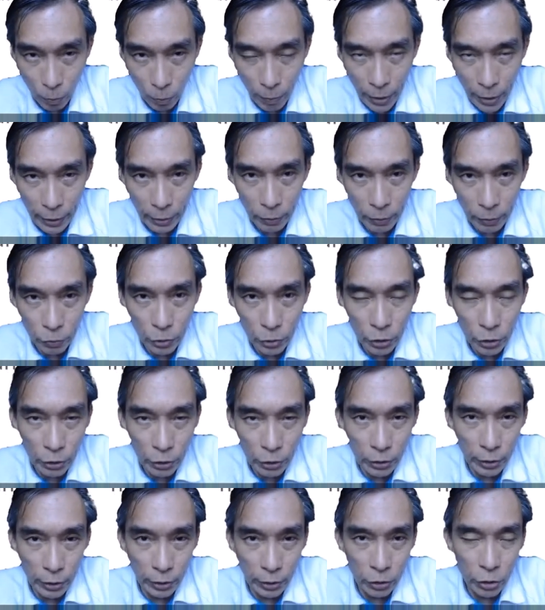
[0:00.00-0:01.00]
which is
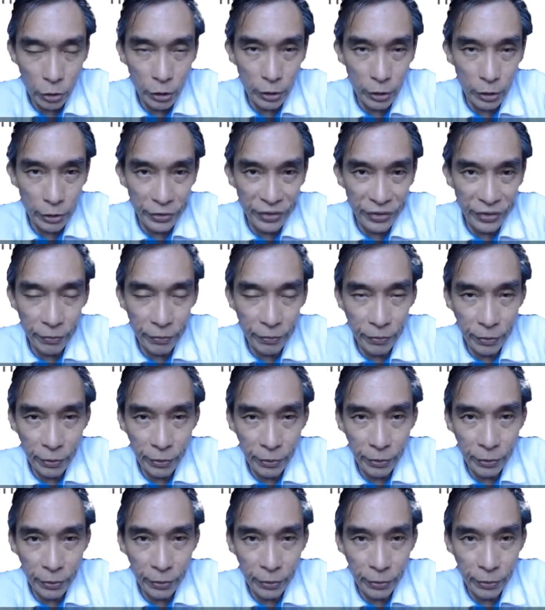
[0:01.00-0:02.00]
actually the server
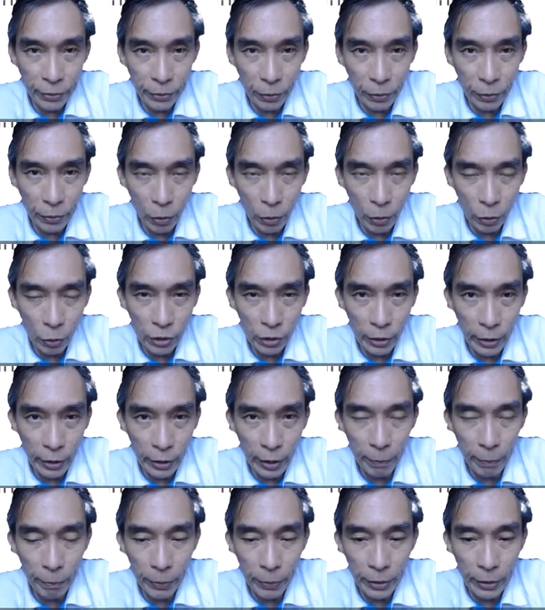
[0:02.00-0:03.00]
hosting
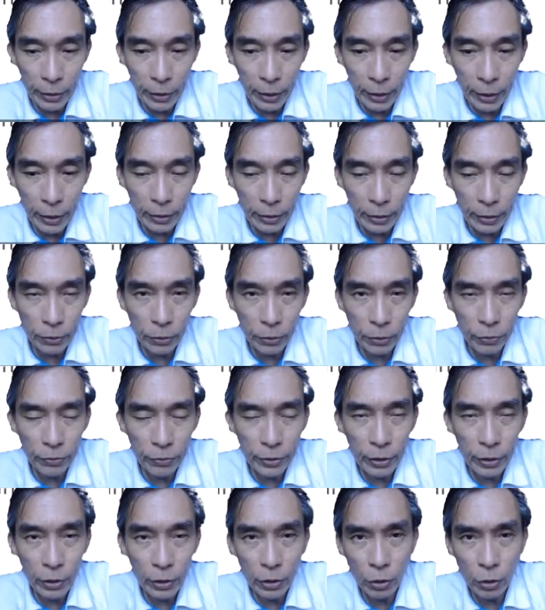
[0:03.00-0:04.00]
company Server
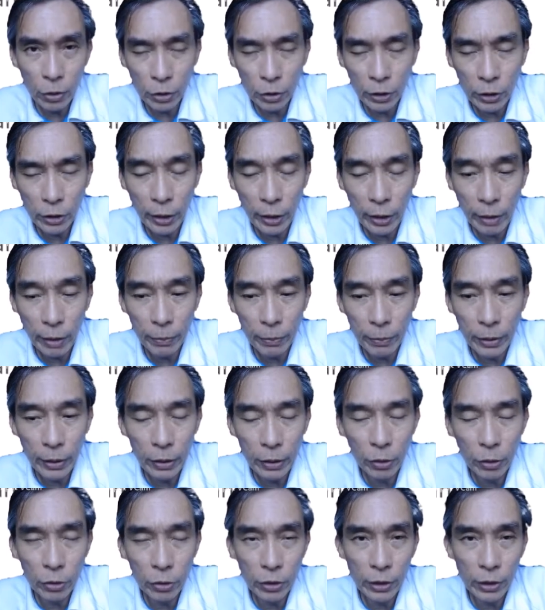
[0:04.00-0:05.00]
hosting company,
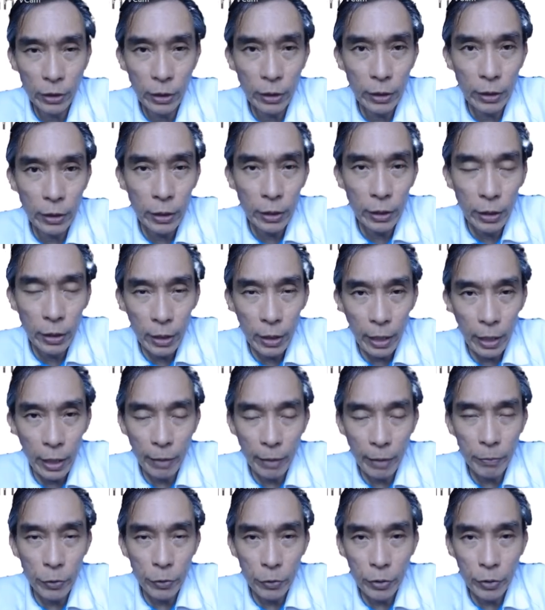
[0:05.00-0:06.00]
Hostinger. I'm
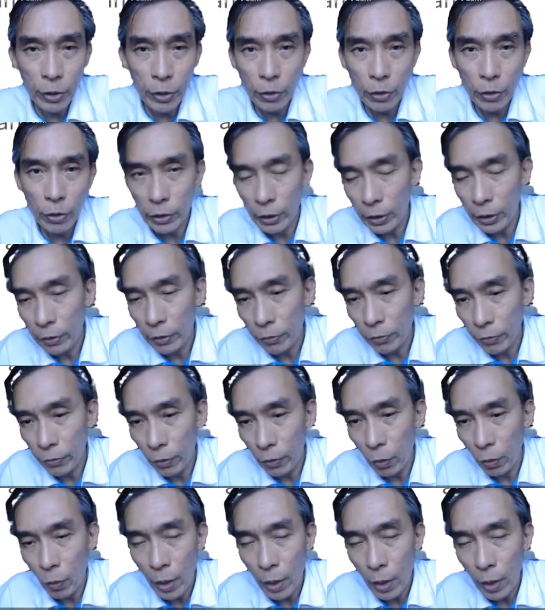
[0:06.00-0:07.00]
using Hostinger for a while,
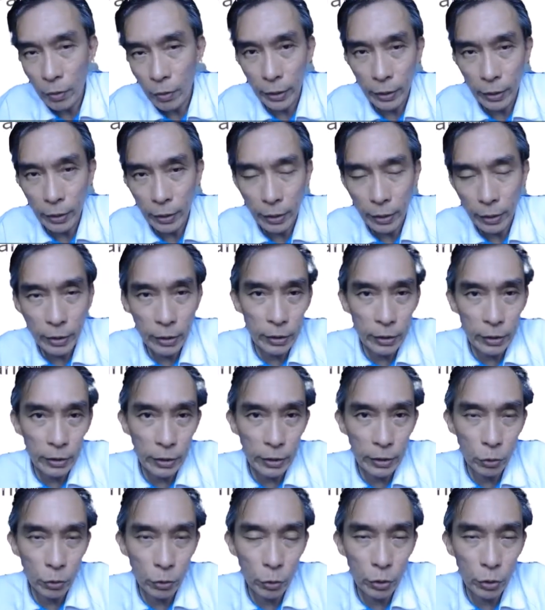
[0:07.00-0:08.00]
and I think it's a good
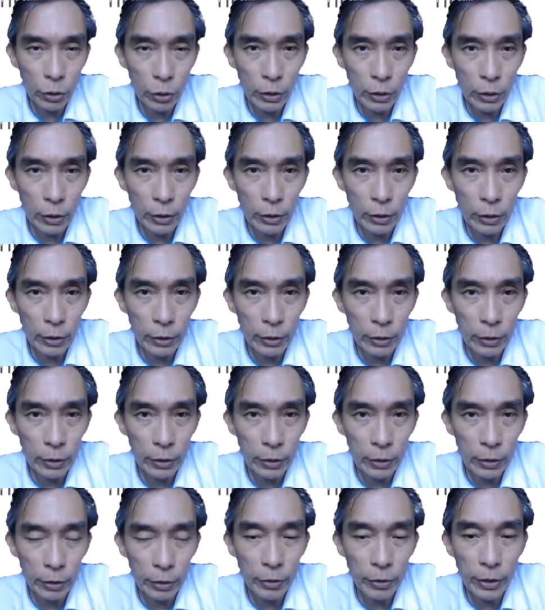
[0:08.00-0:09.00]

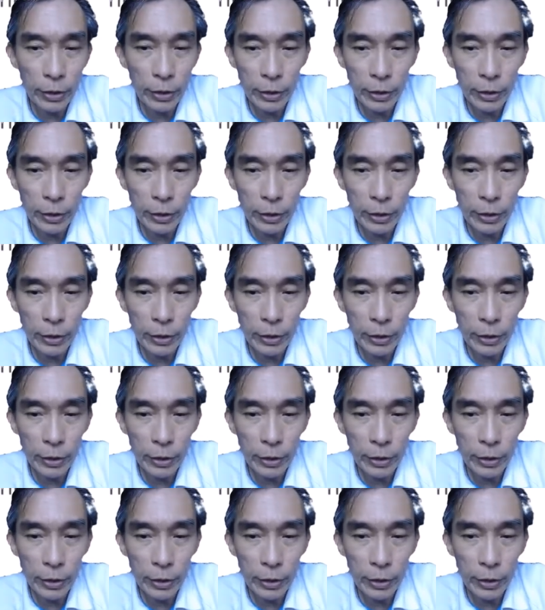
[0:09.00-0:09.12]
service.